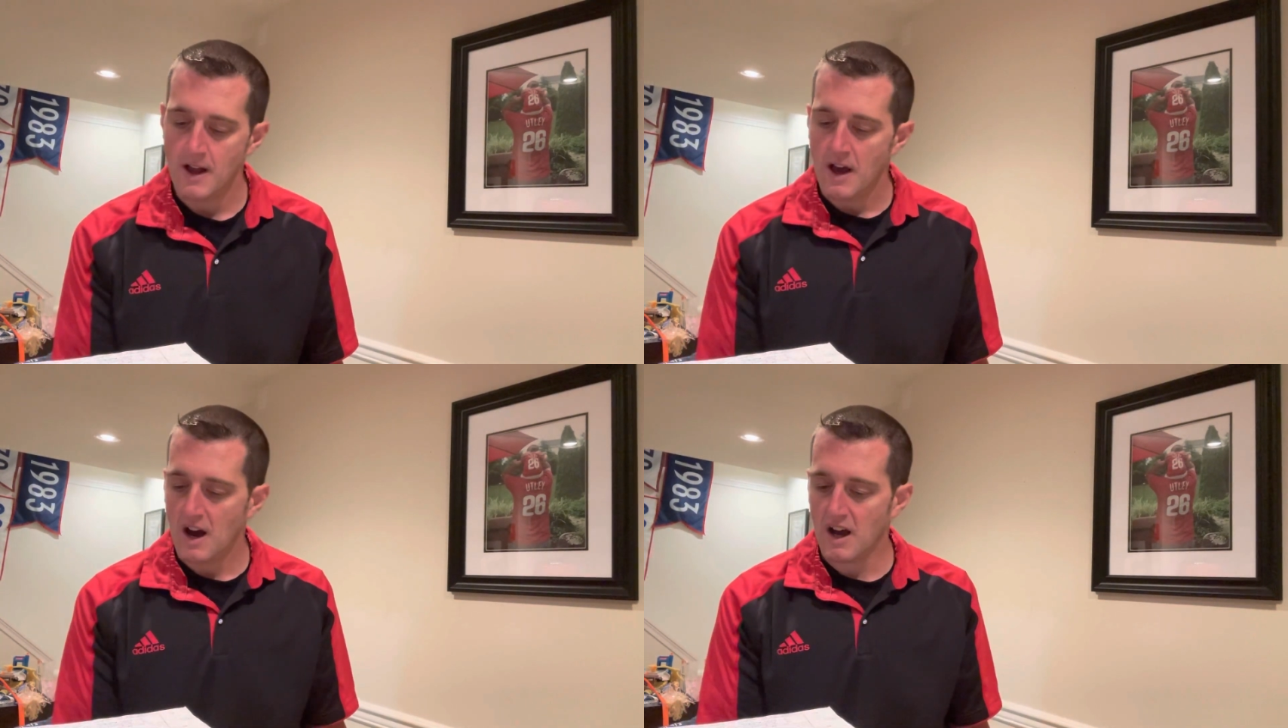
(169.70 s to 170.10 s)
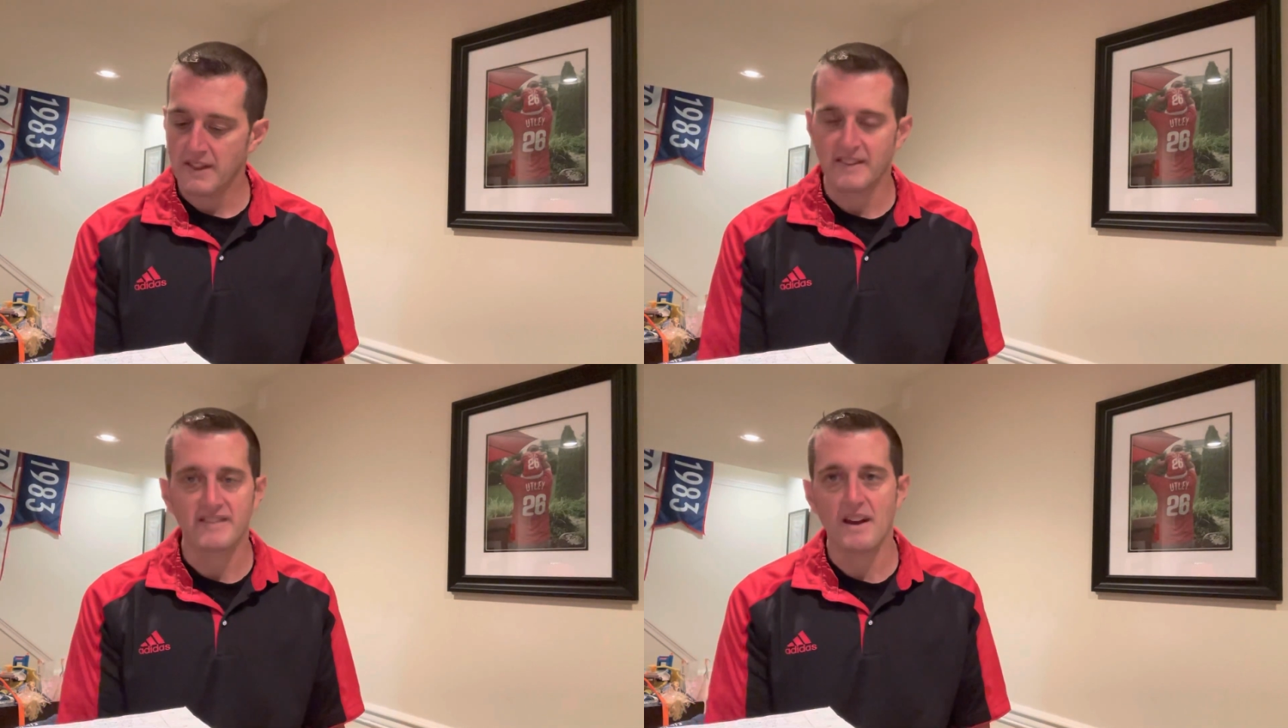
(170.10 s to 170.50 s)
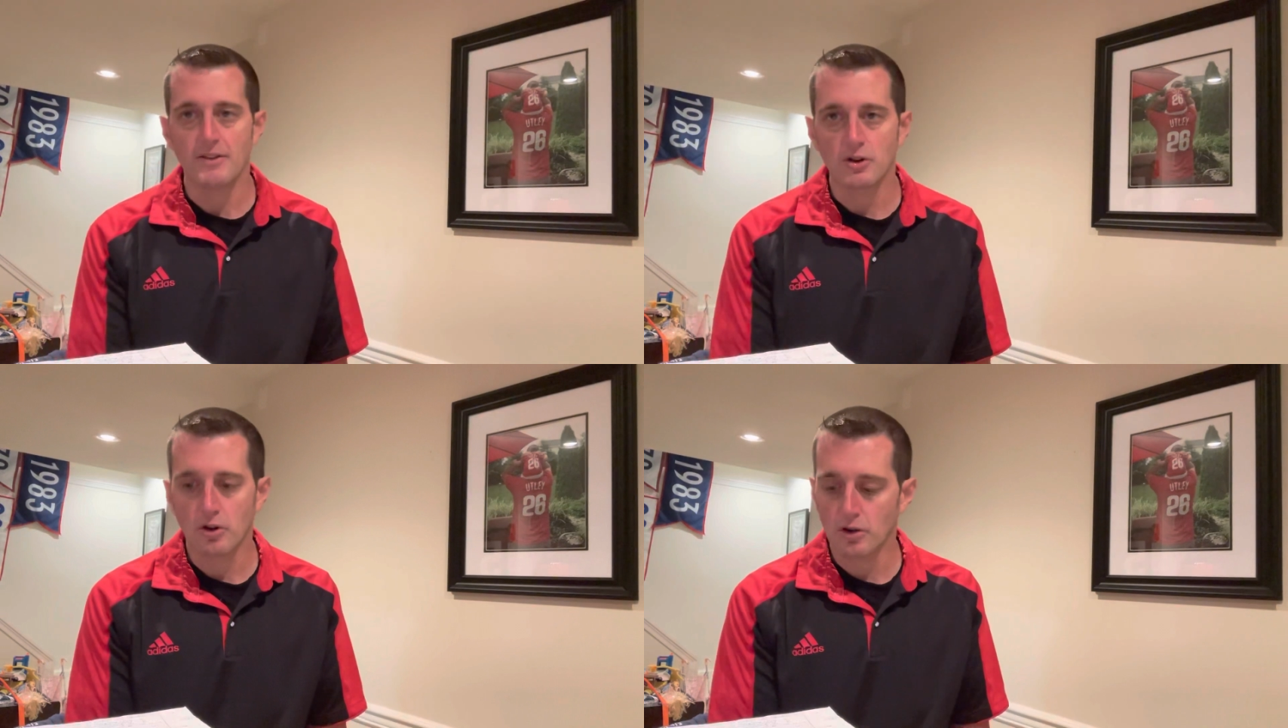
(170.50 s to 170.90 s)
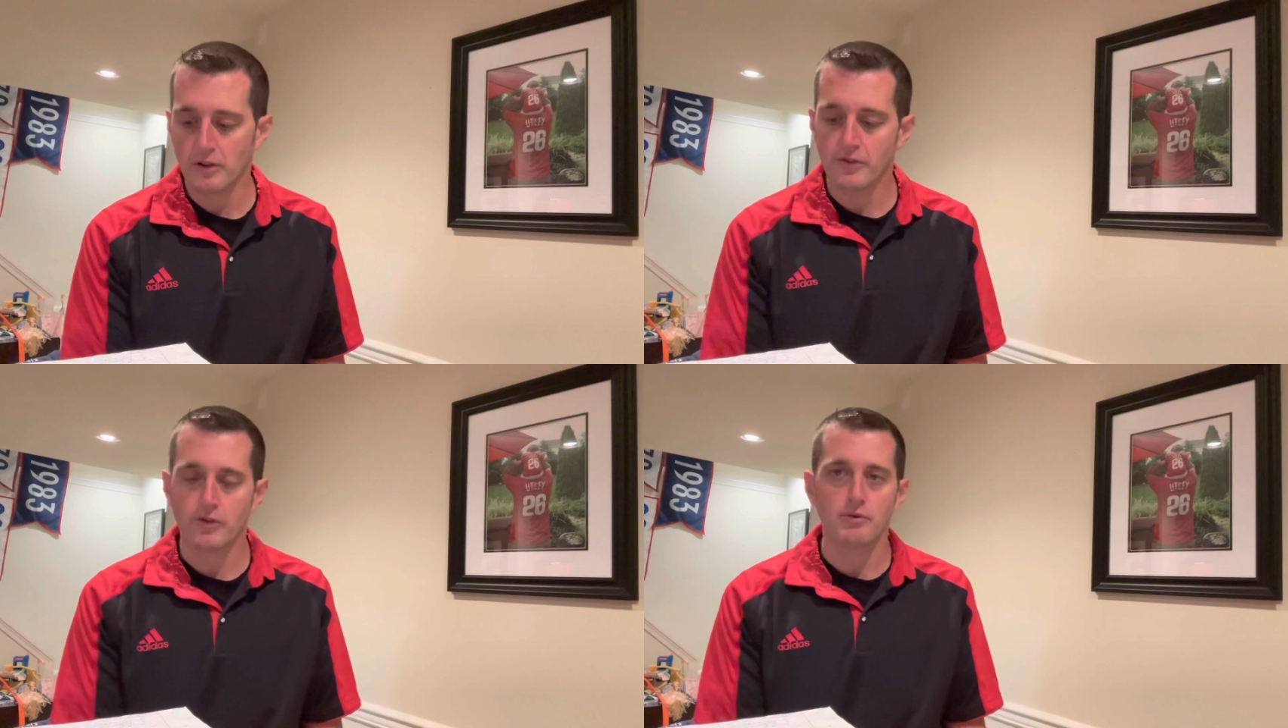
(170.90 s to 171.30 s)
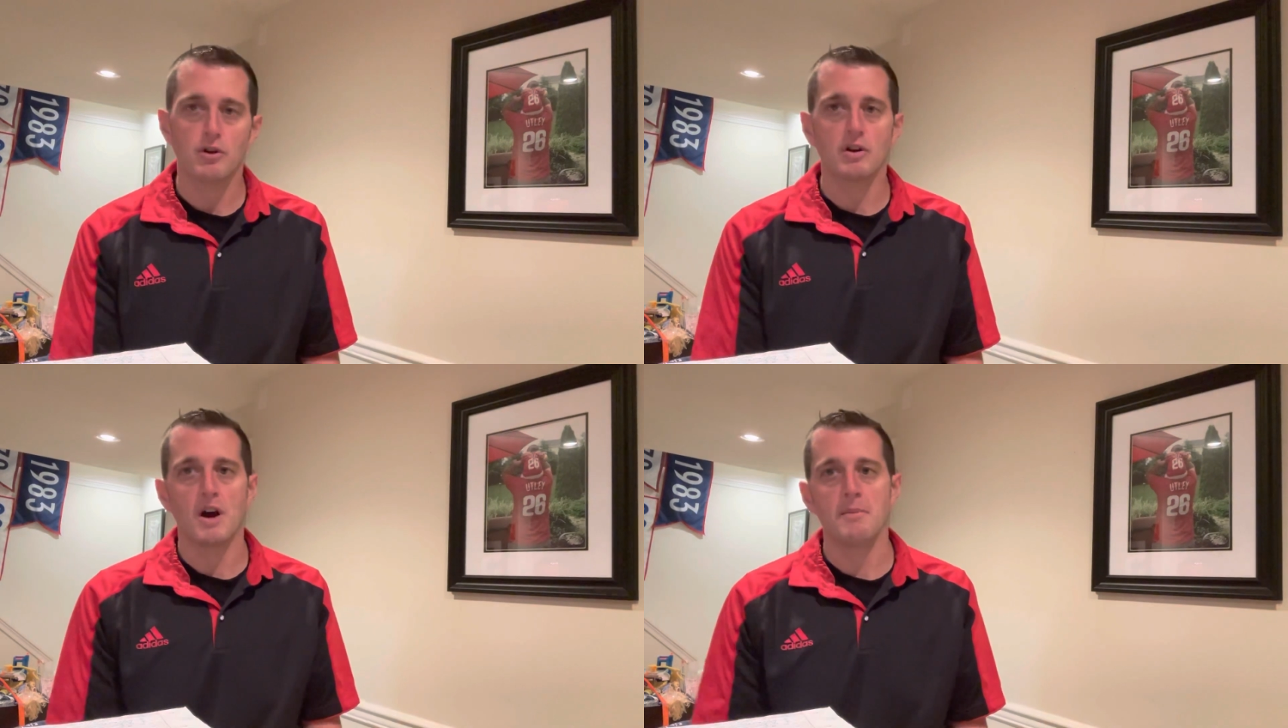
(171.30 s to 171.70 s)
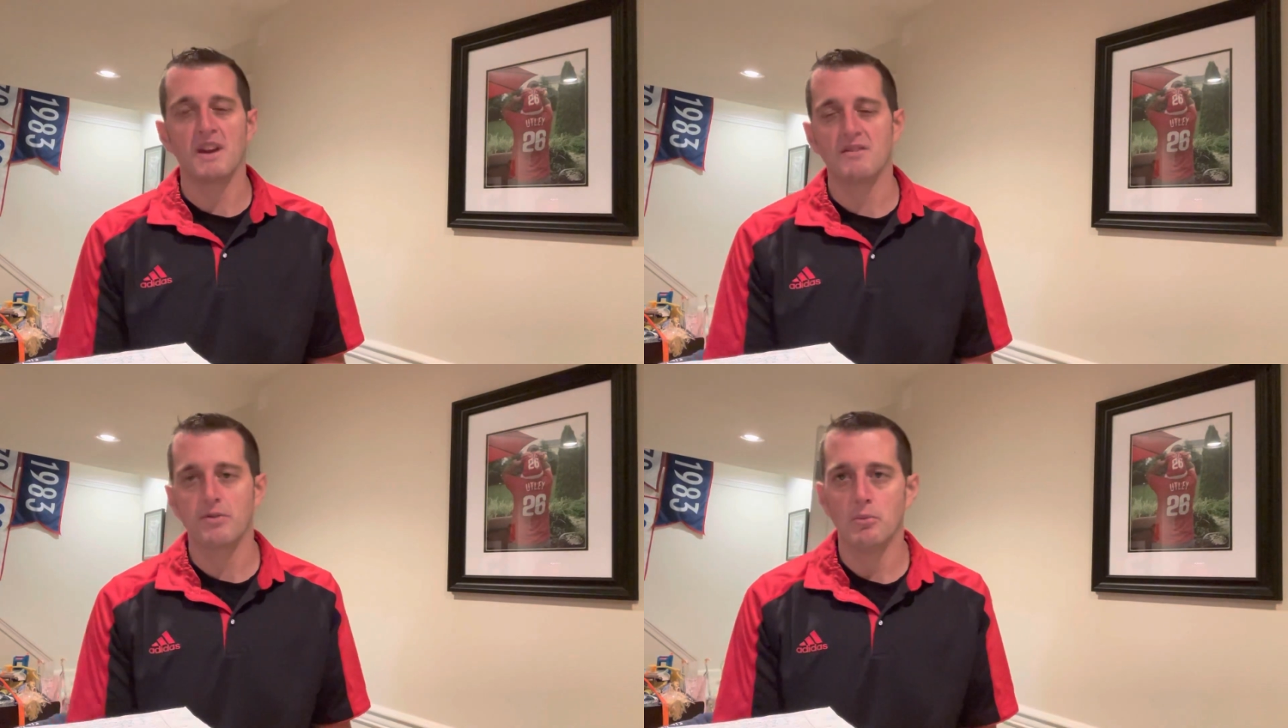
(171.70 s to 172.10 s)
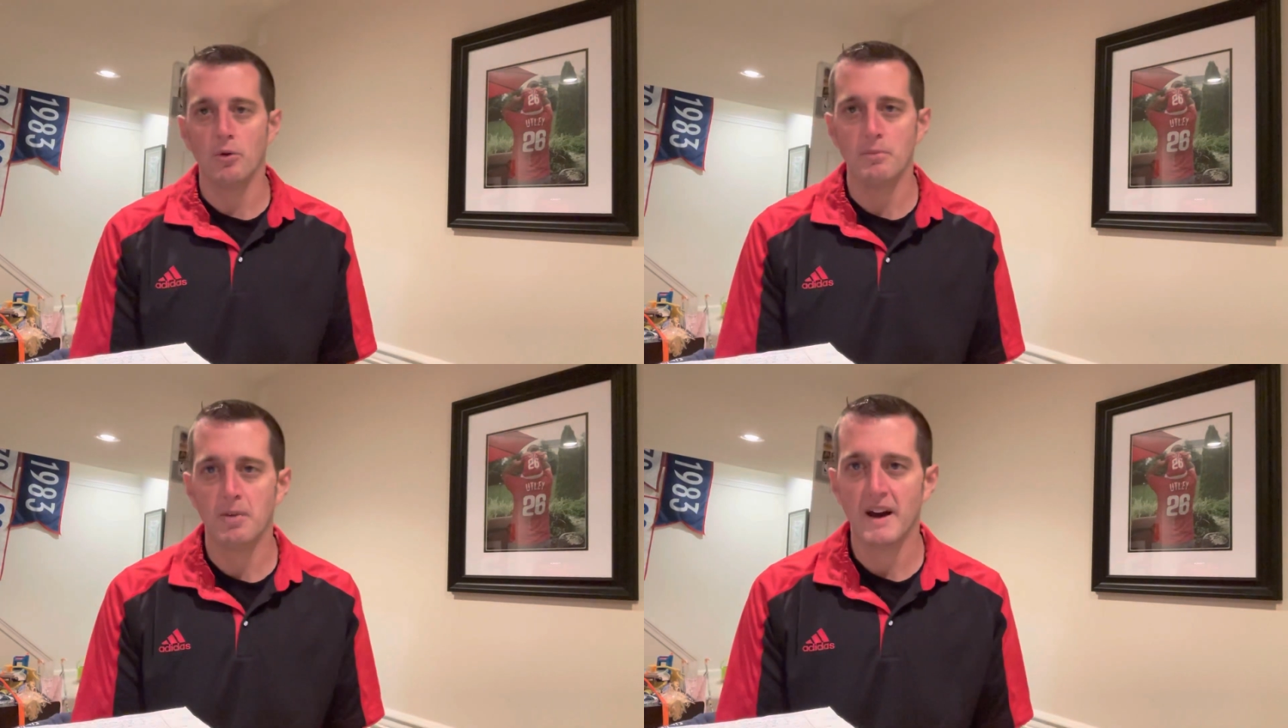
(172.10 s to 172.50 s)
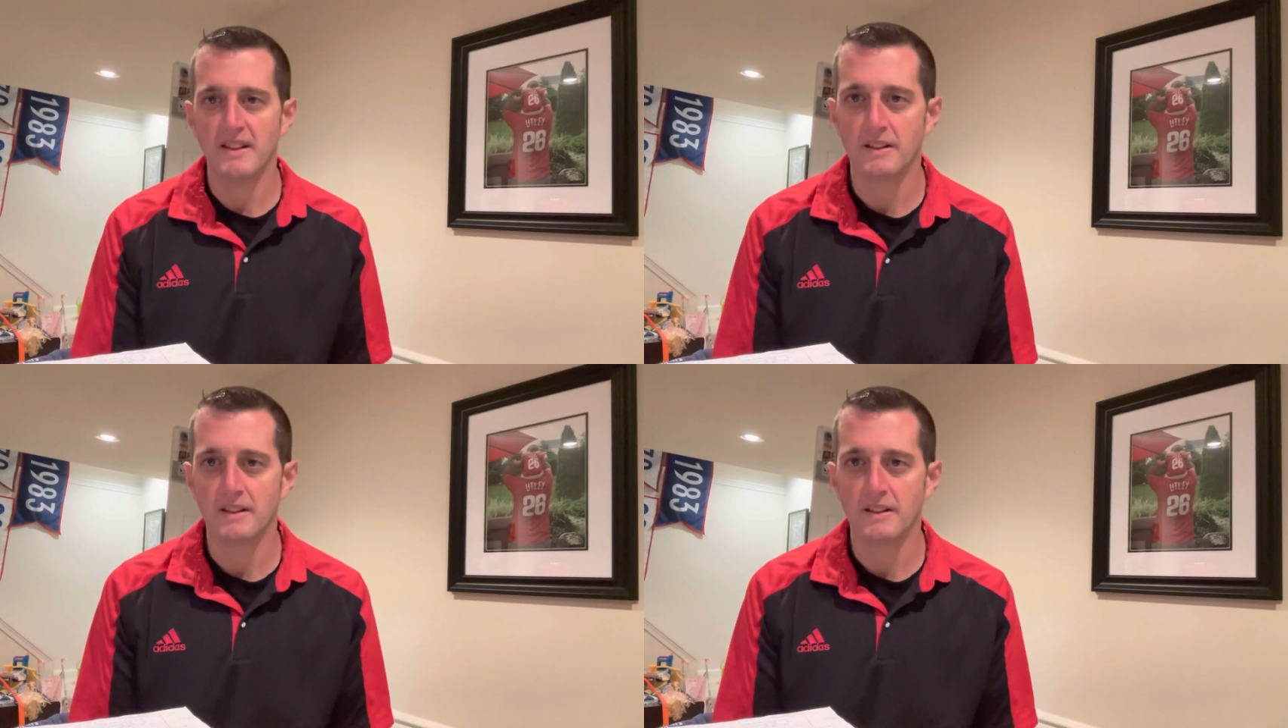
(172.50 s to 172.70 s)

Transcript: The 7, Curlin's Thrill, coming in from Woodbine.